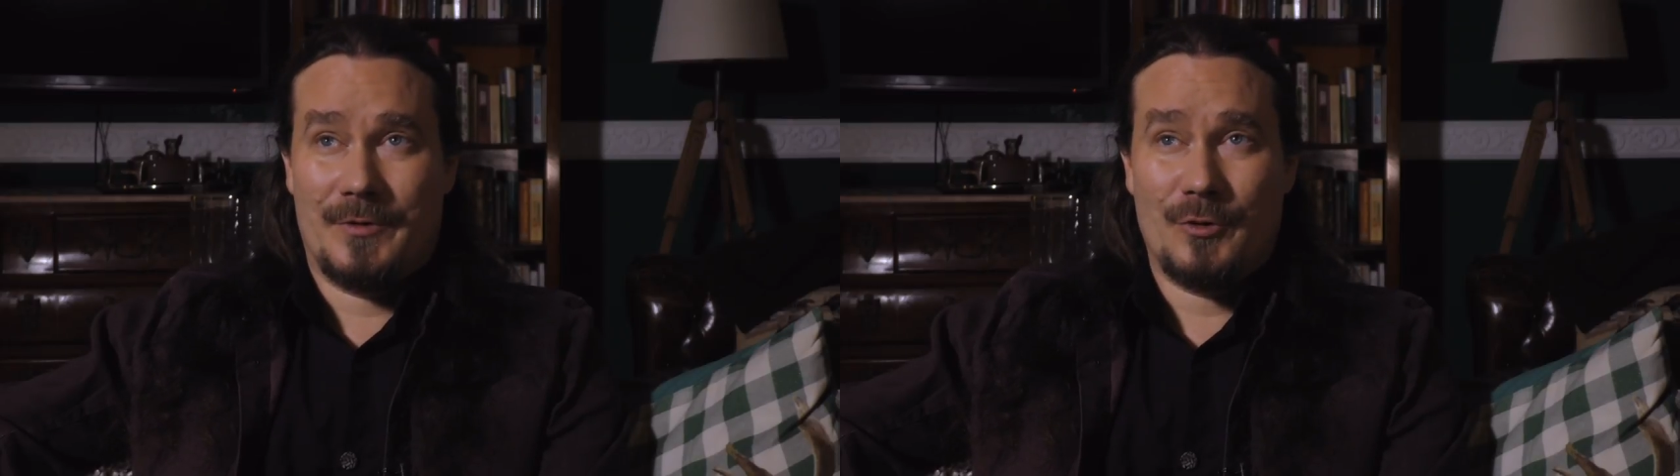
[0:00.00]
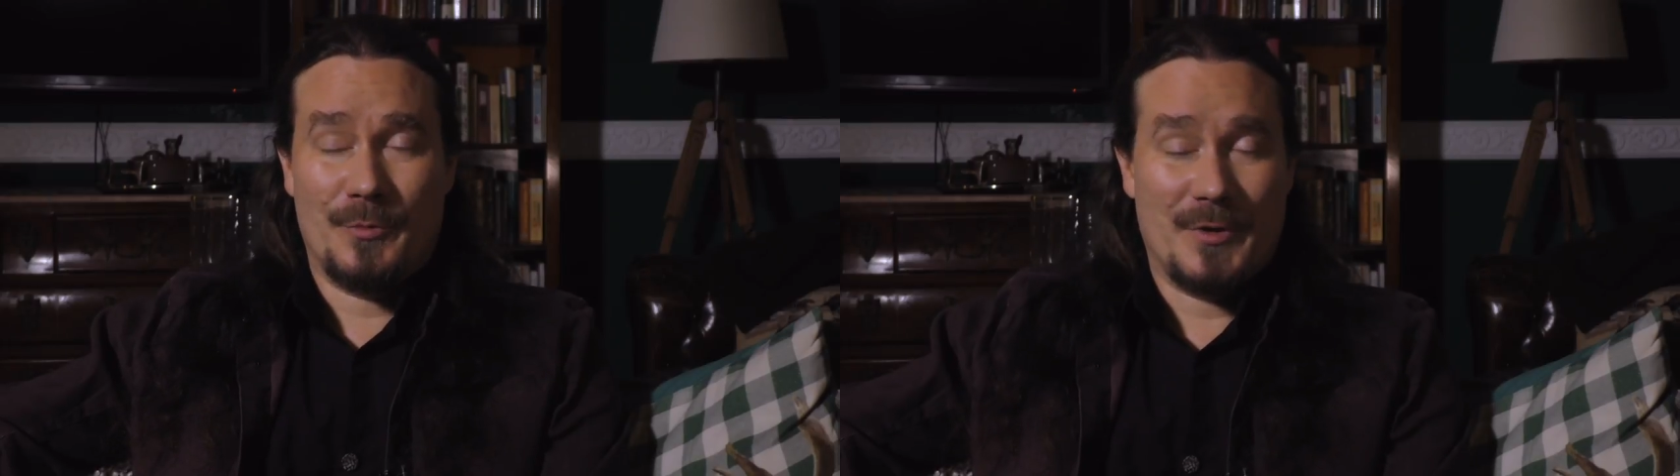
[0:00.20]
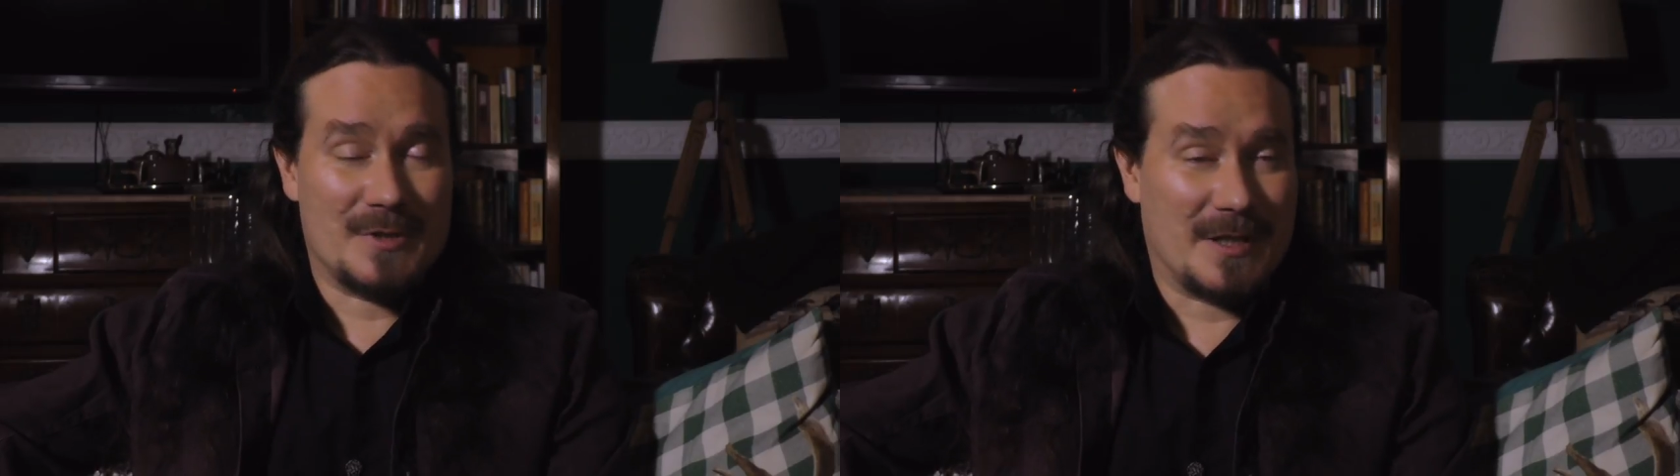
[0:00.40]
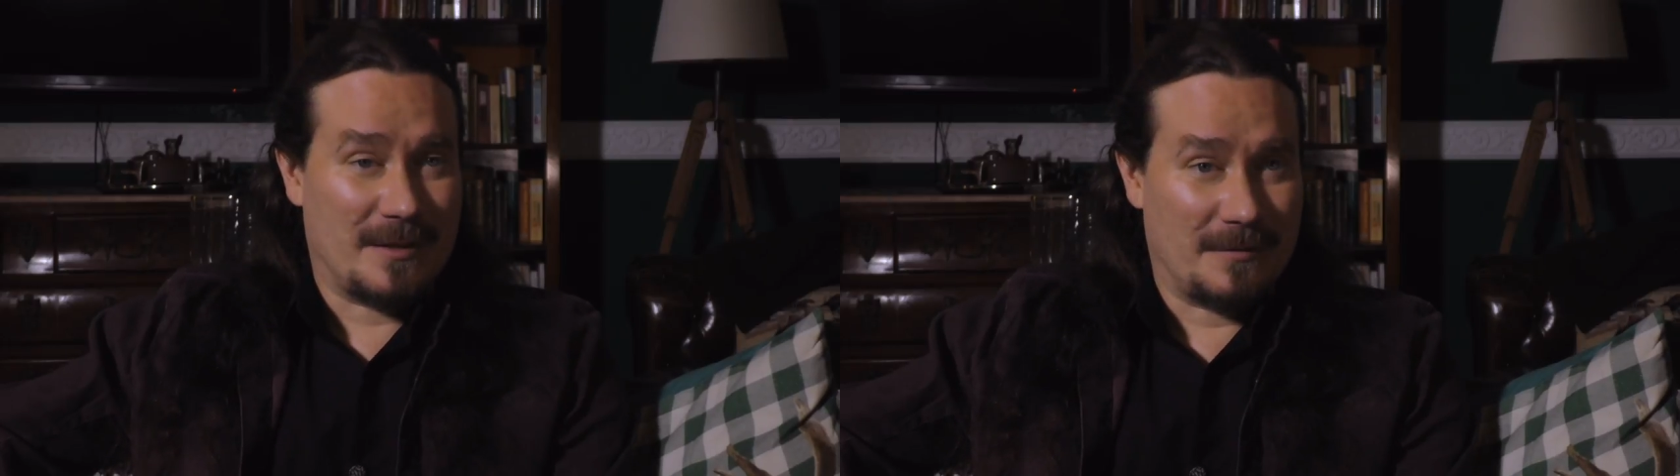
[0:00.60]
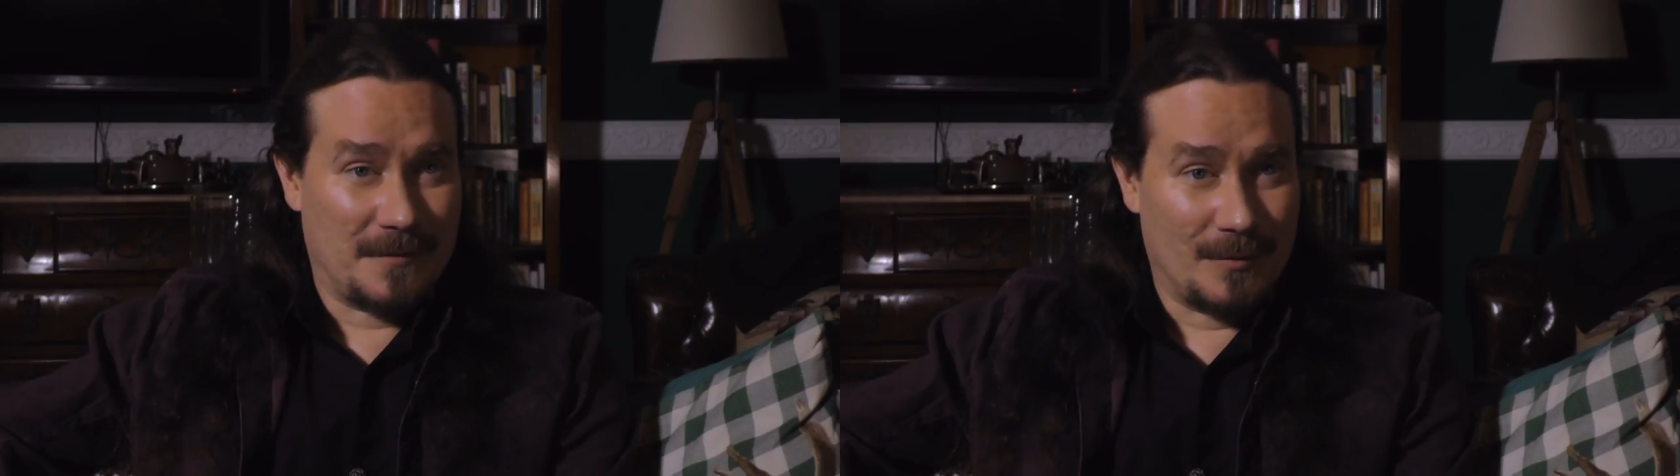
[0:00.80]
do music
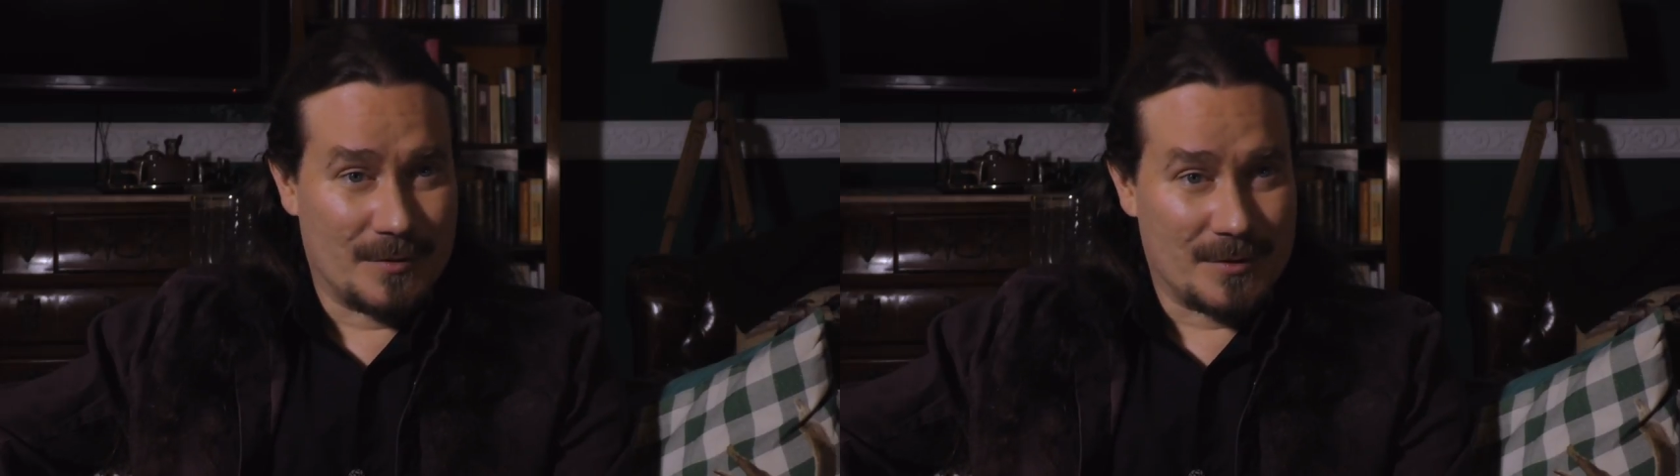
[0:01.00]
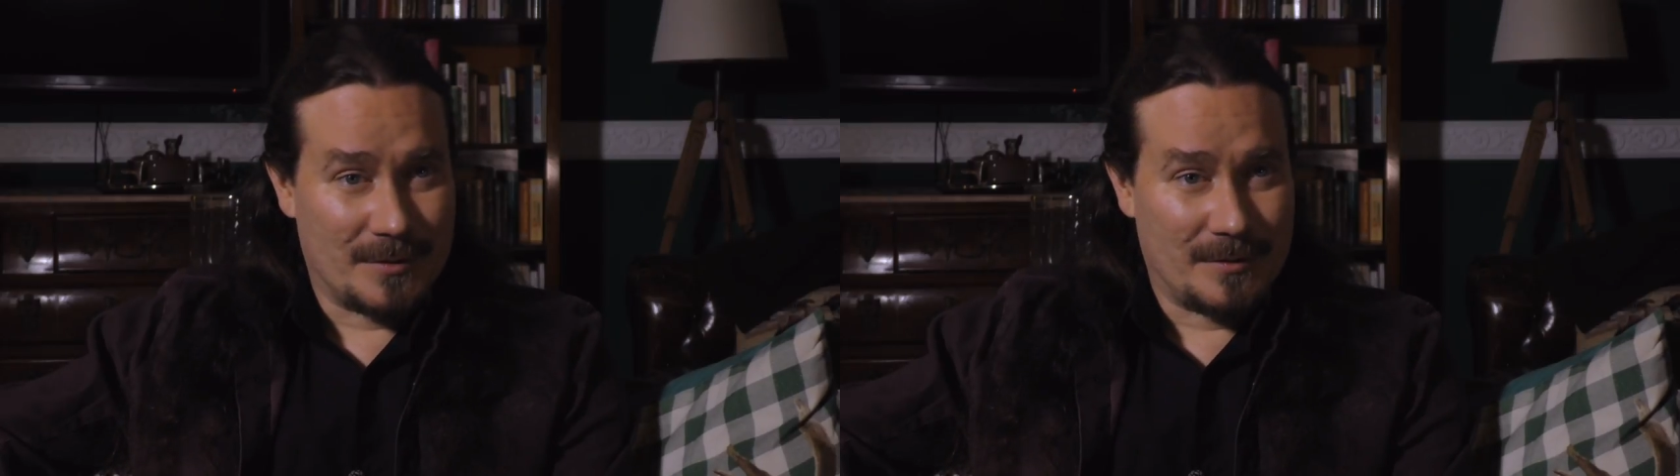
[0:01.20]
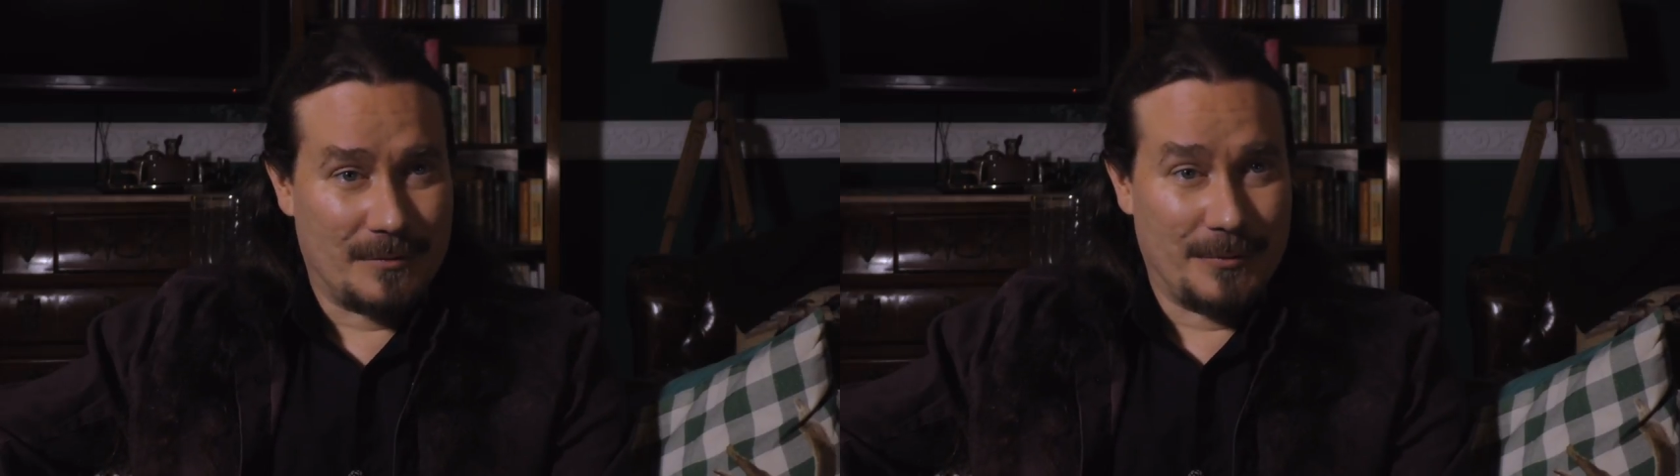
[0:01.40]
in the future,